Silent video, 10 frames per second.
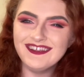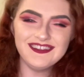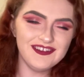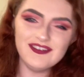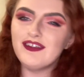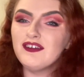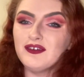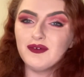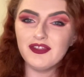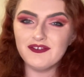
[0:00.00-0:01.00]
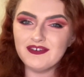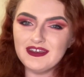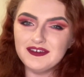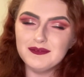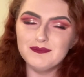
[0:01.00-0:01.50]
So if you don't know what the
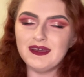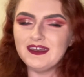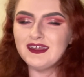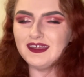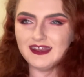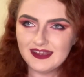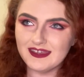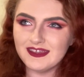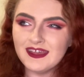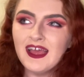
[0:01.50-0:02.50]
Phantom Manor is,